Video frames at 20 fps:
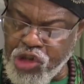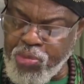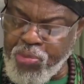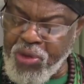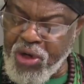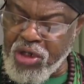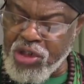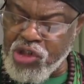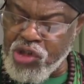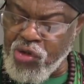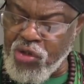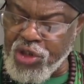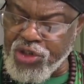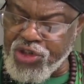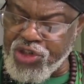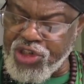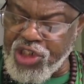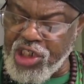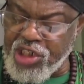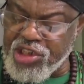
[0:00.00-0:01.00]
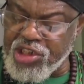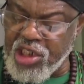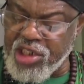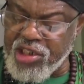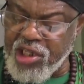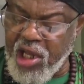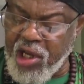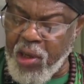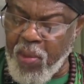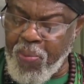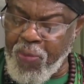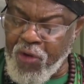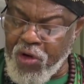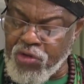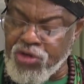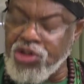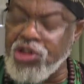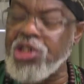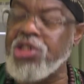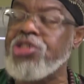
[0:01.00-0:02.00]
spiritual season that
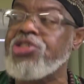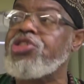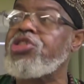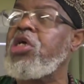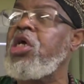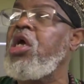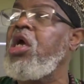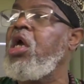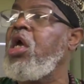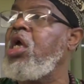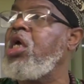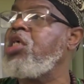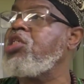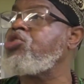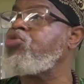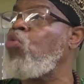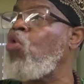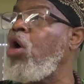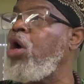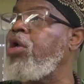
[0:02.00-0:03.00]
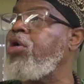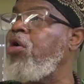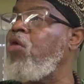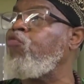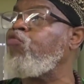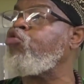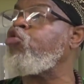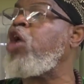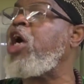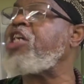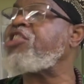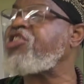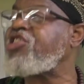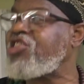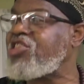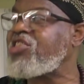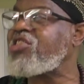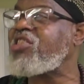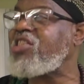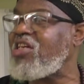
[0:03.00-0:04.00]
approaches is one of
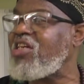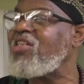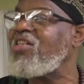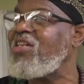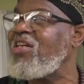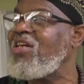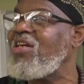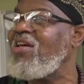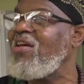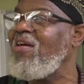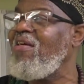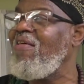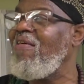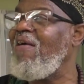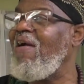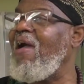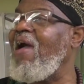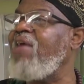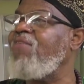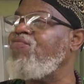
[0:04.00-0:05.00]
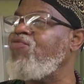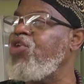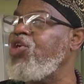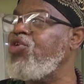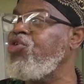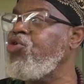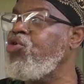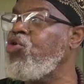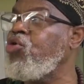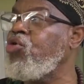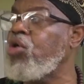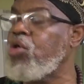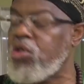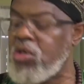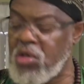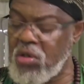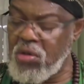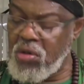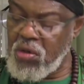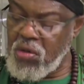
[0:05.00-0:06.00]
rest and
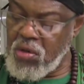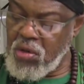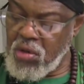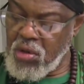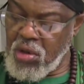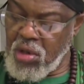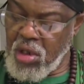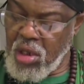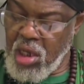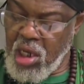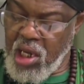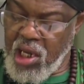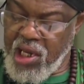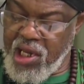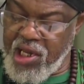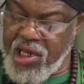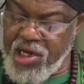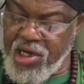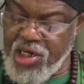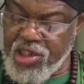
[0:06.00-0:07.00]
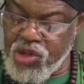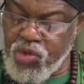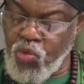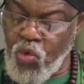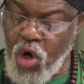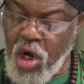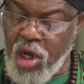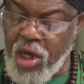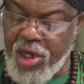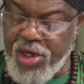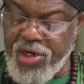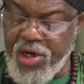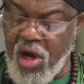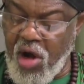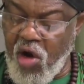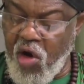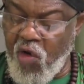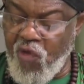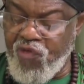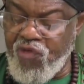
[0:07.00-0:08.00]
renewal. It is one
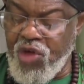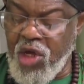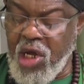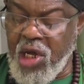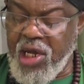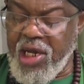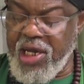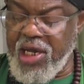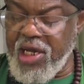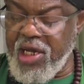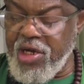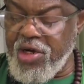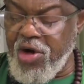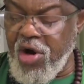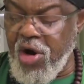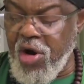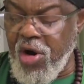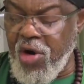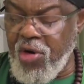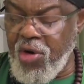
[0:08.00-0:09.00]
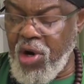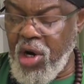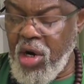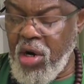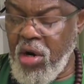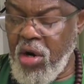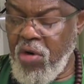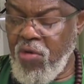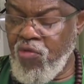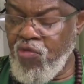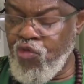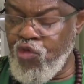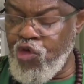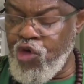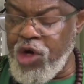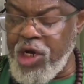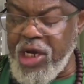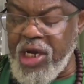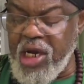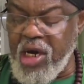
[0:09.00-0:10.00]
of inner
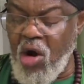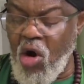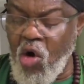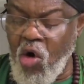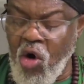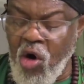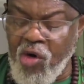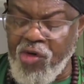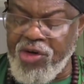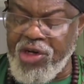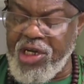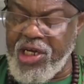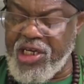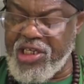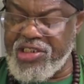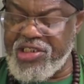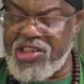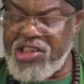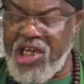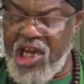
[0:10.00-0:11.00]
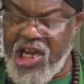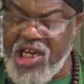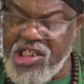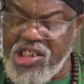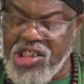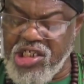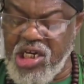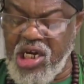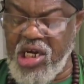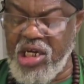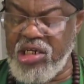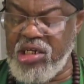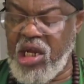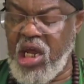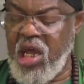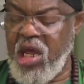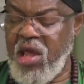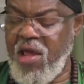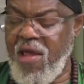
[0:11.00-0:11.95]
reorientation